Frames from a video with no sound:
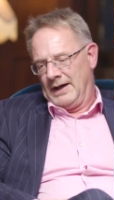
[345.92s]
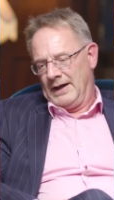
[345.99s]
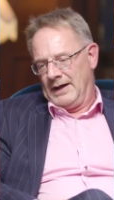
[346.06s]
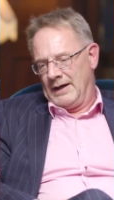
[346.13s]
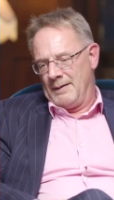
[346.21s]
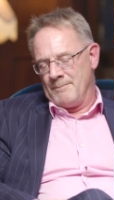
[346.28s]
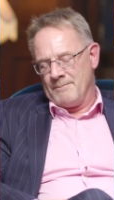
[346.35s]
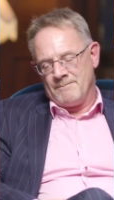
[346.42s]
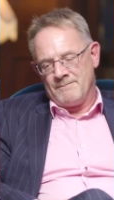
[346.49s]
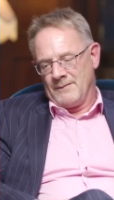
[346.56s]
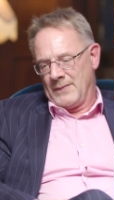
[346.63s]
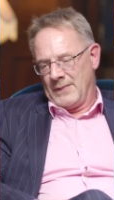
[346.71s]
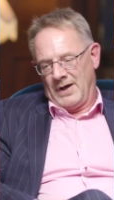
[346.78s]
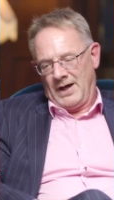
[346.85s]

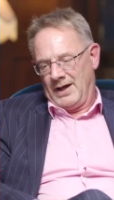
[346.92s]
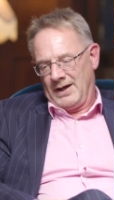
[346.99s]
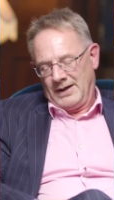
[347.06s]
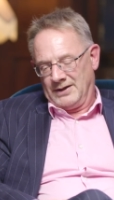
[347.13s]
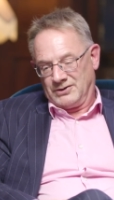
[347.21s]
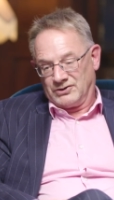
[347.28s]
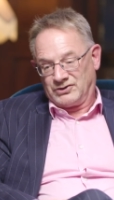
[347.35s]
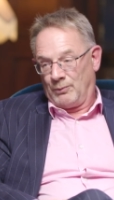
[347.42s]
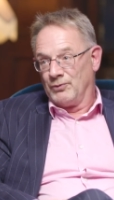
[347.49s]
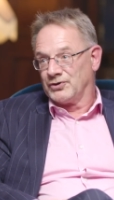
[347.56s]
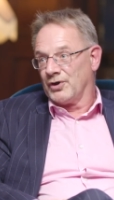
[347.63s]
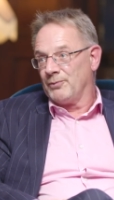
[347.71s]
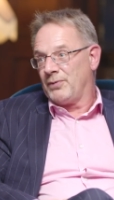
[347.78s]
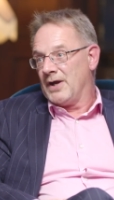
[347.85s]
Someone's
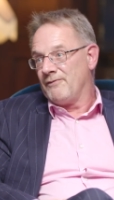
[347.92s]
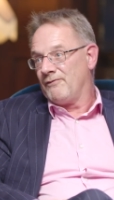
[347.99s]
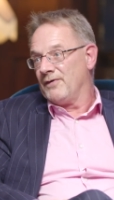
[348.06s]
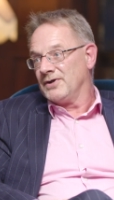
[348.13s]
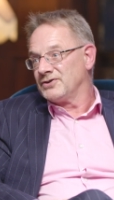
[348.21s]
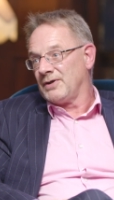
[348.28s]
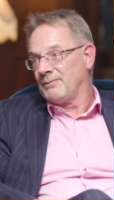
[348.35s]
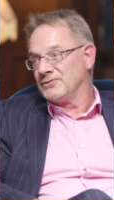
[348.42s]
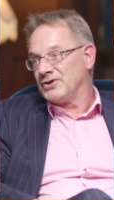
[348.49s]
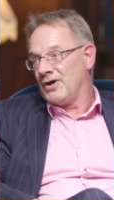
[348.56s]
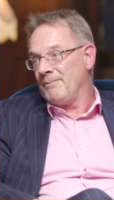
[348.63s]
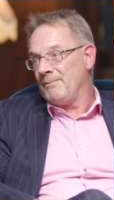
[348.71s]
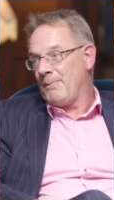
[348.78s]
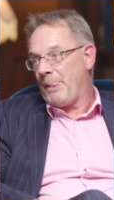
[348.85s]
got to pay for it
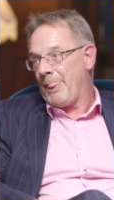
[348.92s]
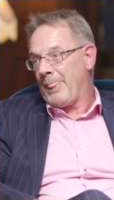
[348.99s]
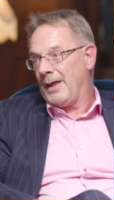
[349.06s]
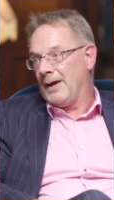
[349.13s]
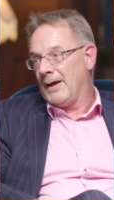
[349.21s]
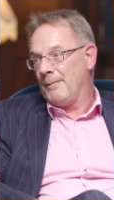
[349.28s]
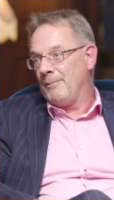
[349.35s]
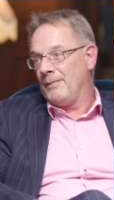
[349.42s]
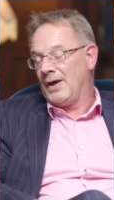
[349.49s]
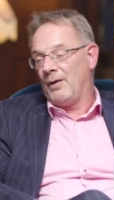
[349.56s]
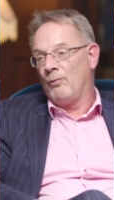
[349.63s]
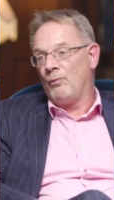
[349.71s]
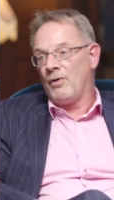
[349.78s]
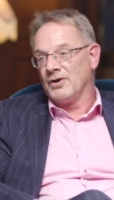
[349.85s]
sometime,
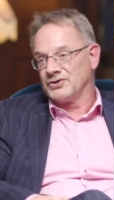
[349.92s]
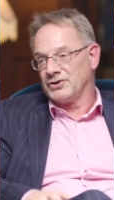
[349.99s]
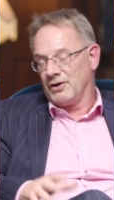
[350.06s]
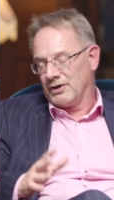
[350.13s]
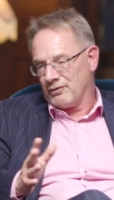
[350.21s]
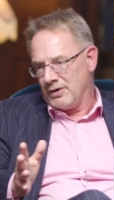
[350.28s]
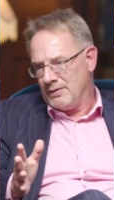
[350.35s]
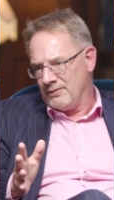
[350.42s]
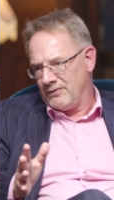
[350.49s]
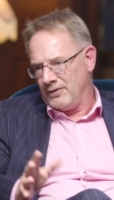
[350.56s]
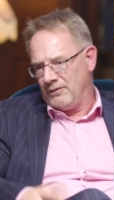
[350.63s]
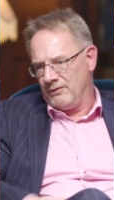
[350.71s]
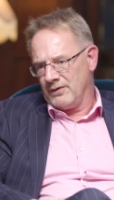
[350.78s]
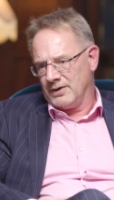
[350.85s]
and whilst I agree with
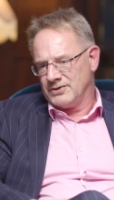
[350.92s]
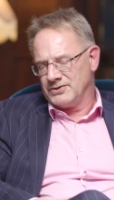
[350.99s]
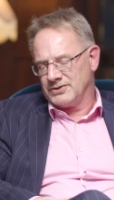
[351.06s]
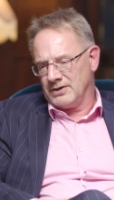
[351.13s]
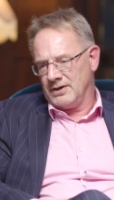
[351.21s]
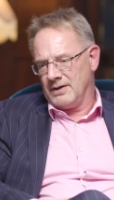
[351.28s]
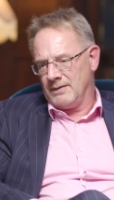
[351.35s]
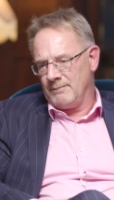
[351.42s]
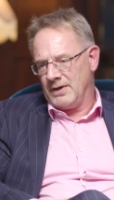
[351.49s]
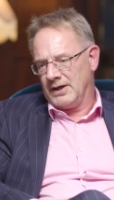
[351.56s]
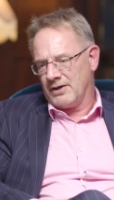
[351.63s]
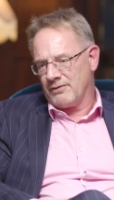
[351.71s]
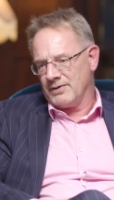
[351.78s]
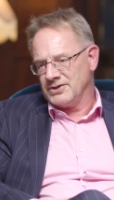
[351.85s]
you that
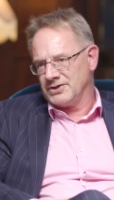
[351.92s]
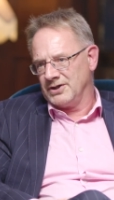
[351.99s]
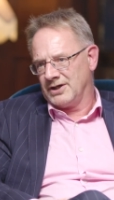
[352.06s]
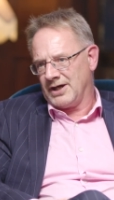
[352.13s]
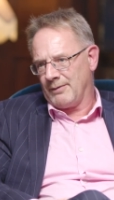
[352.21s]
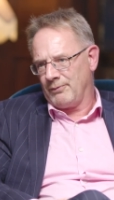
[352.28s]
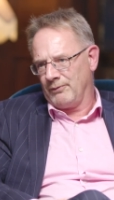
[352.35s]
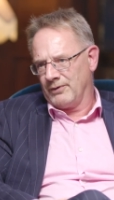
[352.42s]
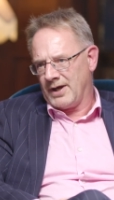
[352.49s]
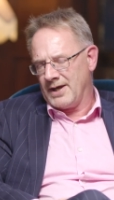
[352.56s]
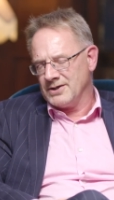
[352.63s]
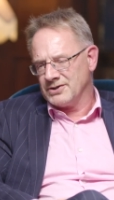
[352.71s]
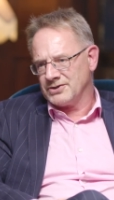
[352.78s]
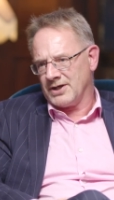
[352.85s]
increasing capital
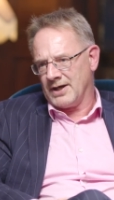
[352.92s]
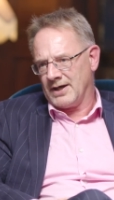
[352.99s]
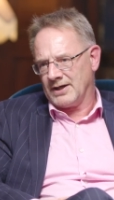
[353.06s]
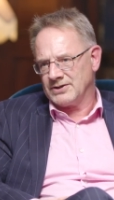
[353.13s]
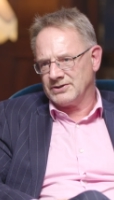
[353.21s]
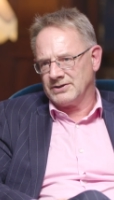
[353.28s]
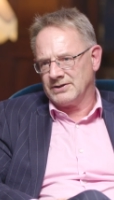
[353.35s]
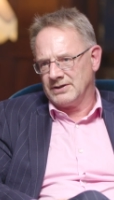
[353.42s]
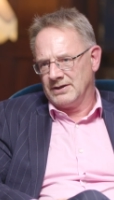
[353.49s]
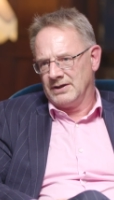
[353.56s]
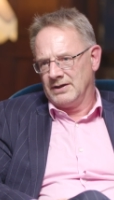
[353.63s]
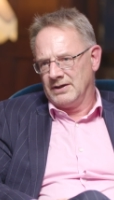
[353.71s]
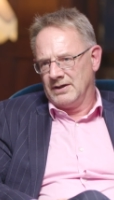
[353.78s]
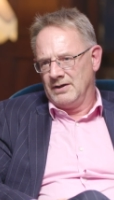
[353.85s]
gains tax
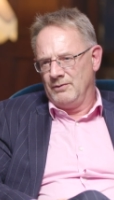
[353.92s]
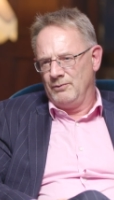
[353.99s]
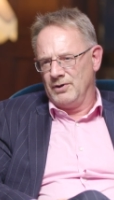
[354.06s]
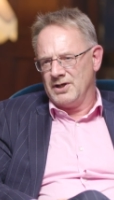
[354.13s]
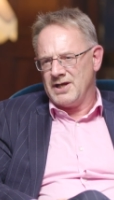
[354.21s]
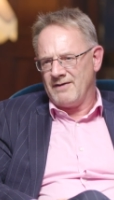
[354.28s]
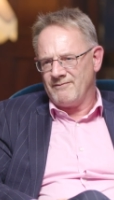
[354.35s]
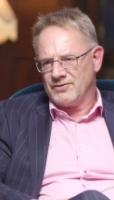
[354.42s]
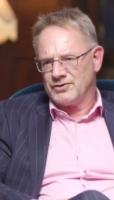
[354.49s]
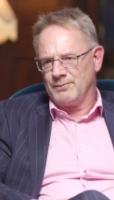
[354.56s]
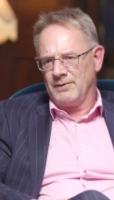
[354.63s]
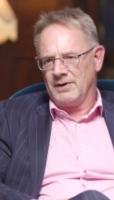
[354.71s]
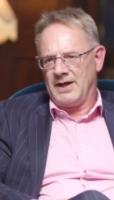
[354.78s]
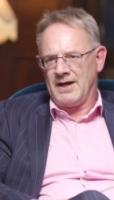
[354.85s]
would
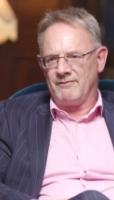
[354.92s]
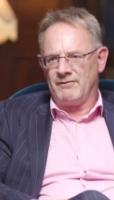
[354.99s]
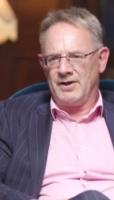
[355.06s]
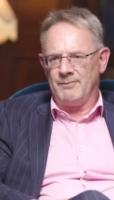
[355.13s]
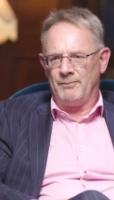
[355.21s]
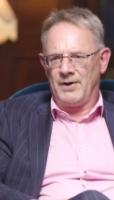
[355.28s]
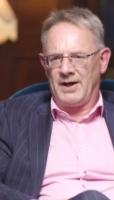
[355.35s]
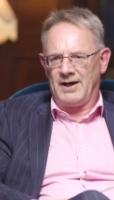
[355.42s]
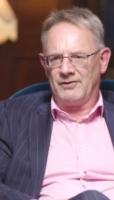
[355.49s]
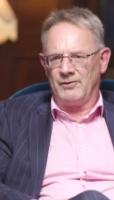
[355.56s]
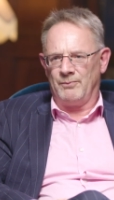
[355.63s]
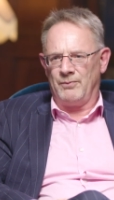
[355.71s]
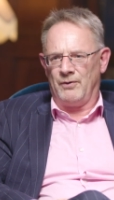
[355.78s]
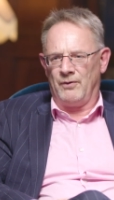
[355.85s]
inevitably have an impact
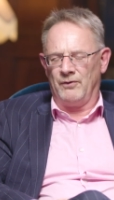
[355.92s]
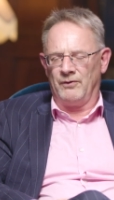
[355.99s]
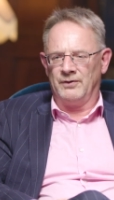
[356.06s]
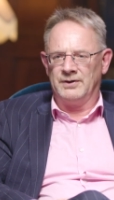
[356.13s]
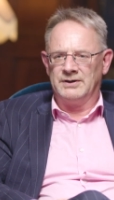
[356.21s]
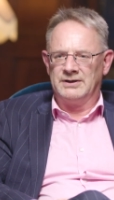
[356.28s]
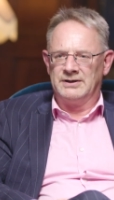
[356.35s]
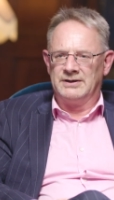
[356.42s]
upon